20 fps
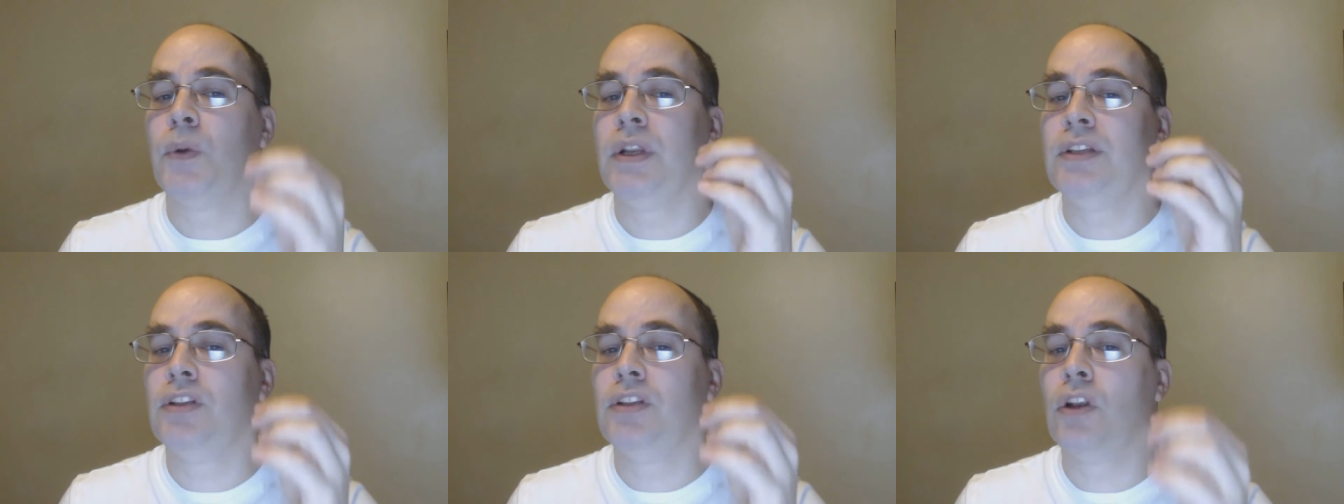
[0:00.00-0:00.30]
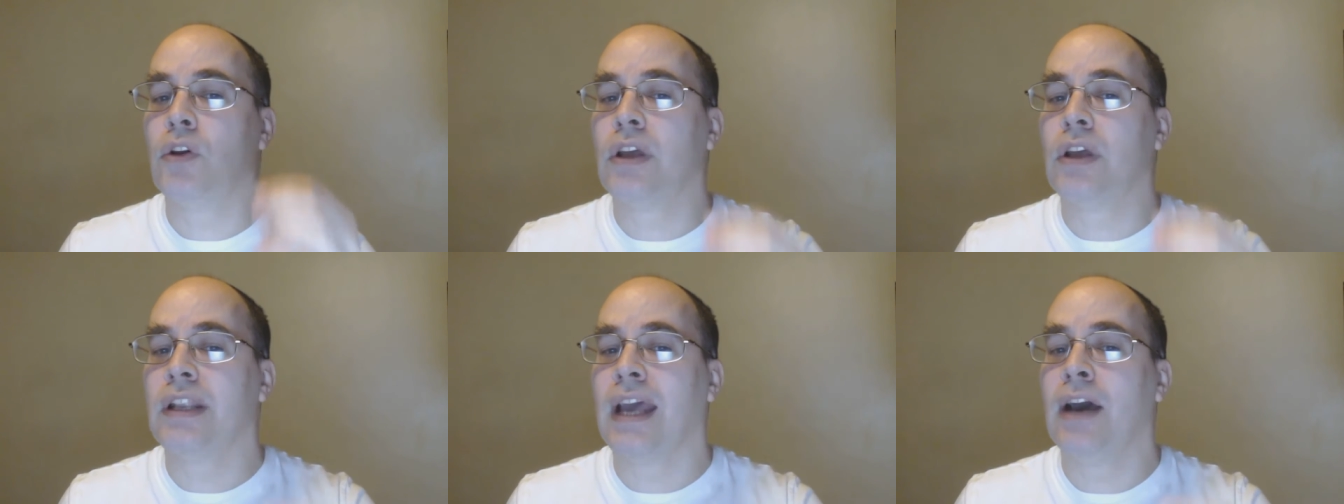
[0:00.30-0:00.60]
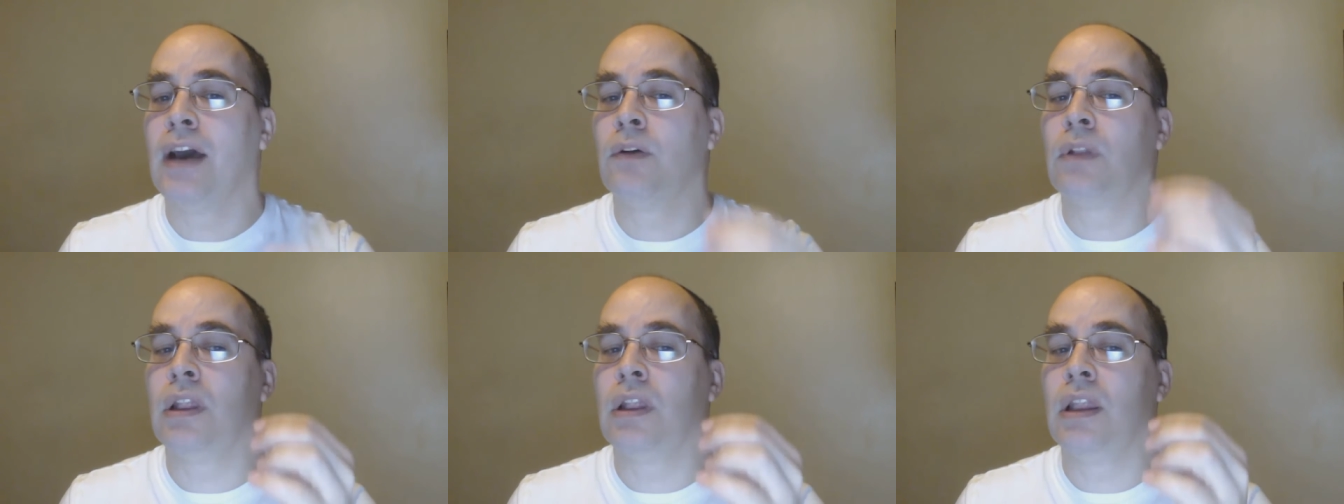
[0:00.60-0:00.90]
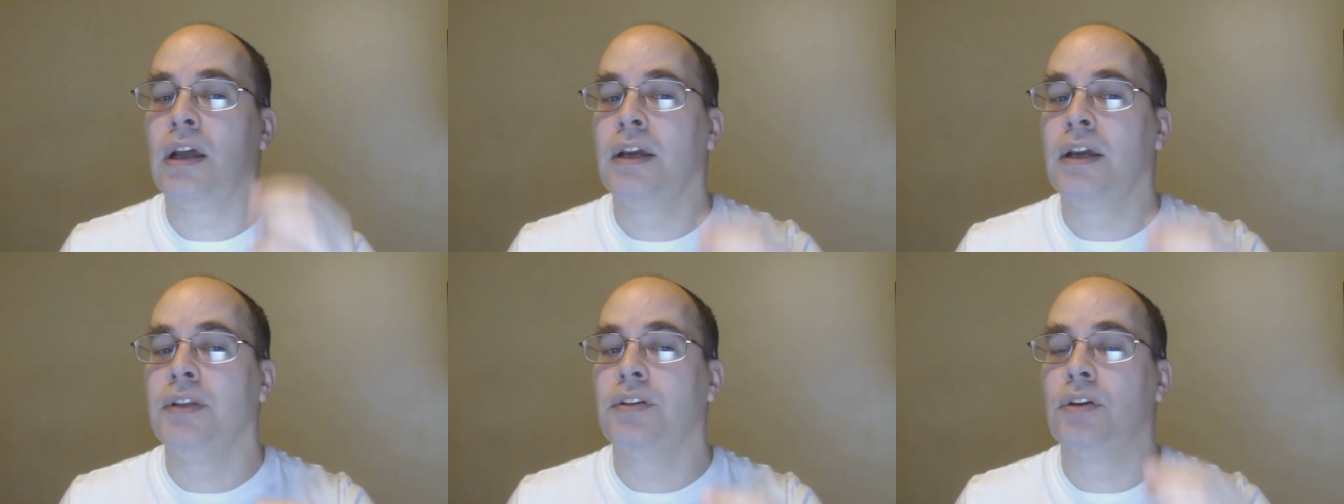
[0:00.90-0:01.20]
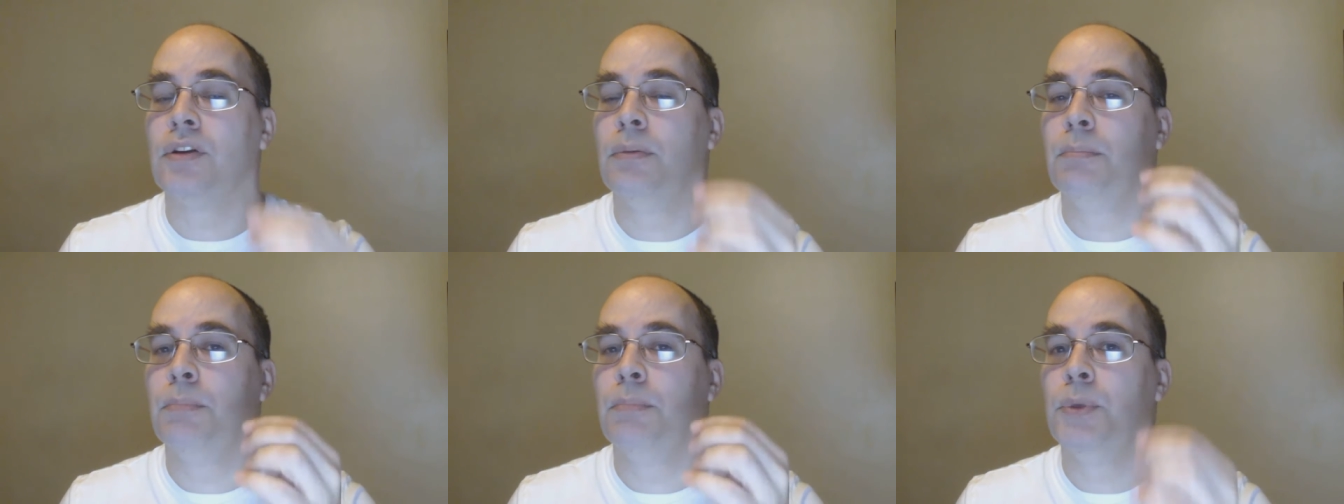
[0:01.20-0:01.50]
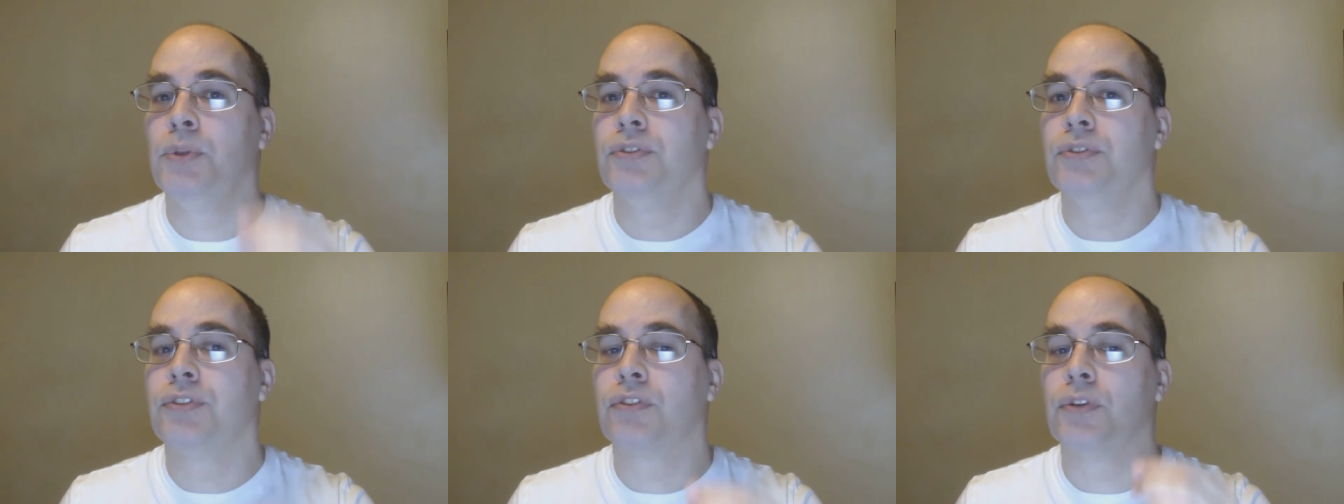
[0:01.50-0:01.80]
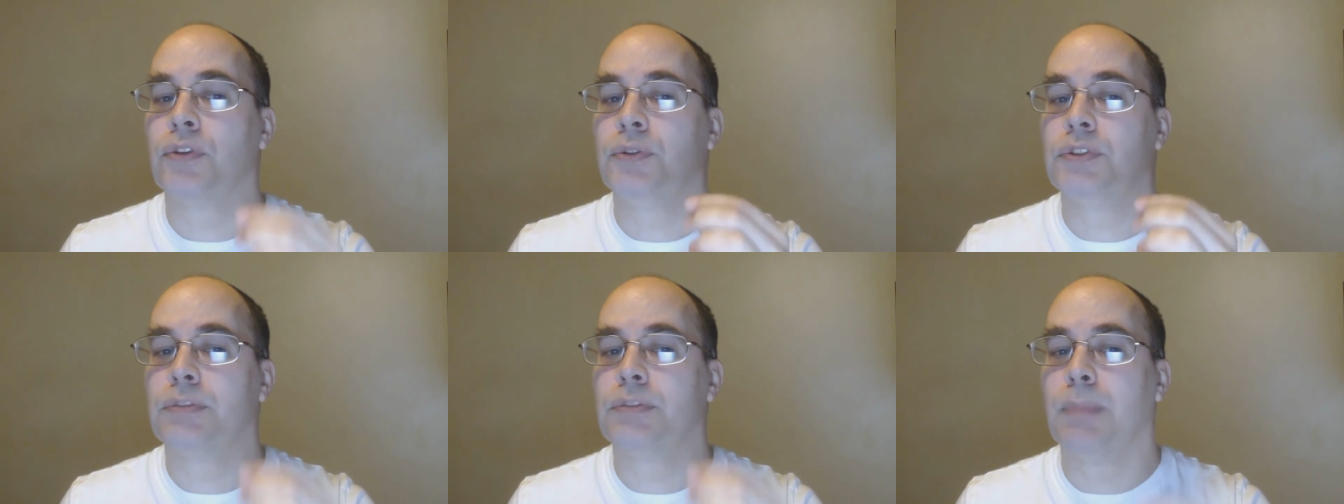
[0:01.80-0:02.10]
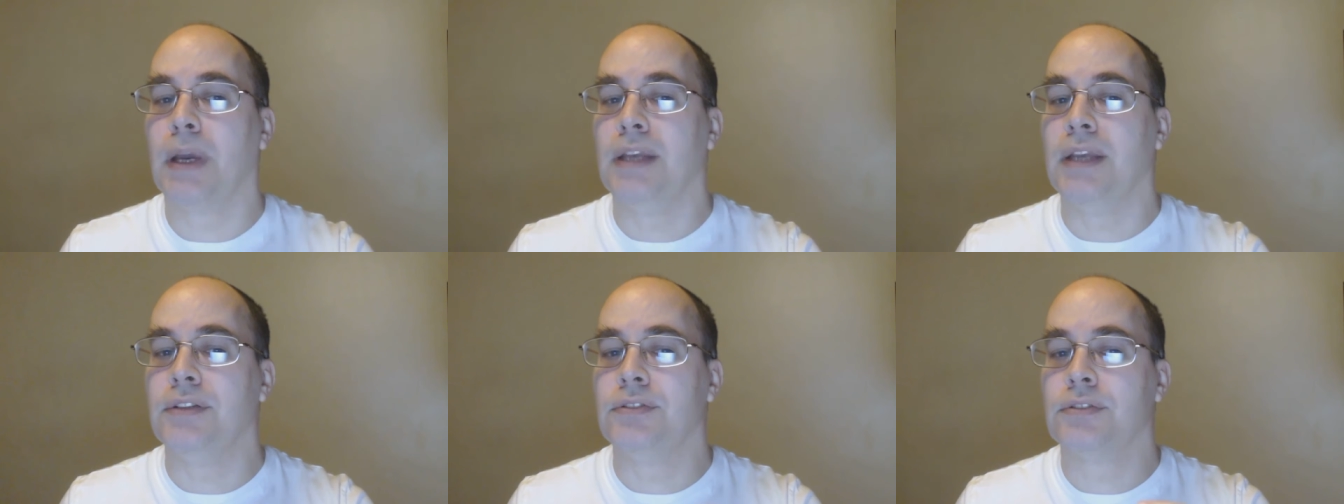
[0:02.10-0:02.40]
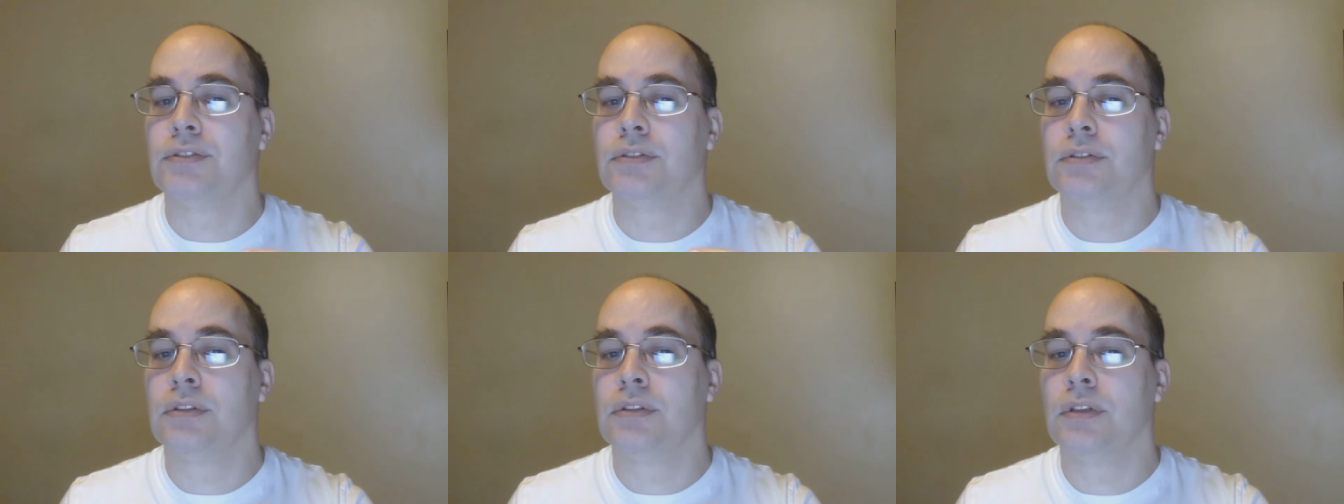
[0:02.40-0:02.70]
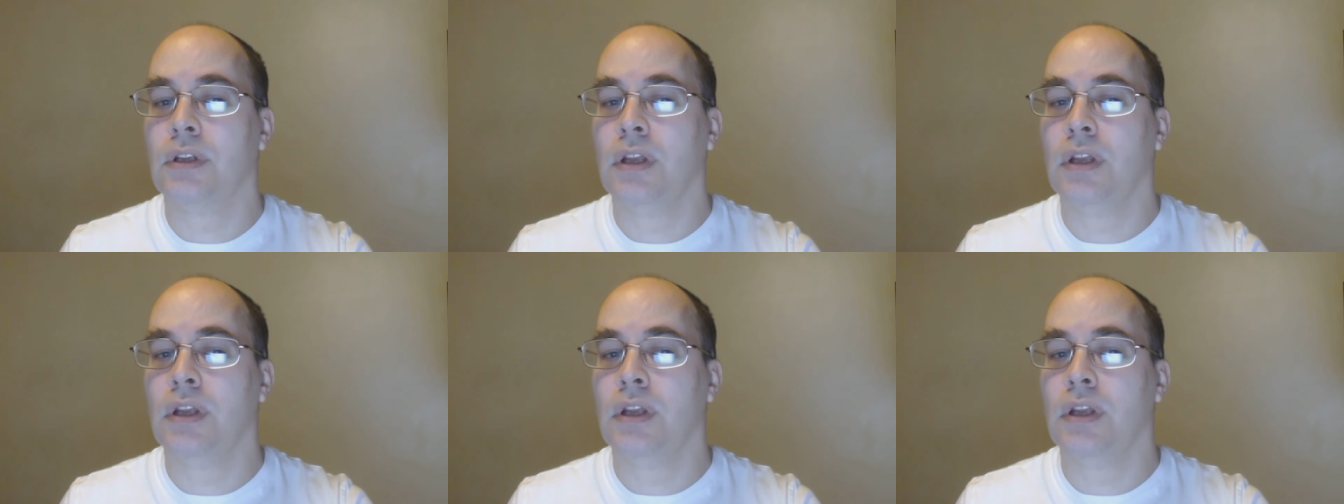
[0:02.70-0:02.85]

we need to look at how light moves through space.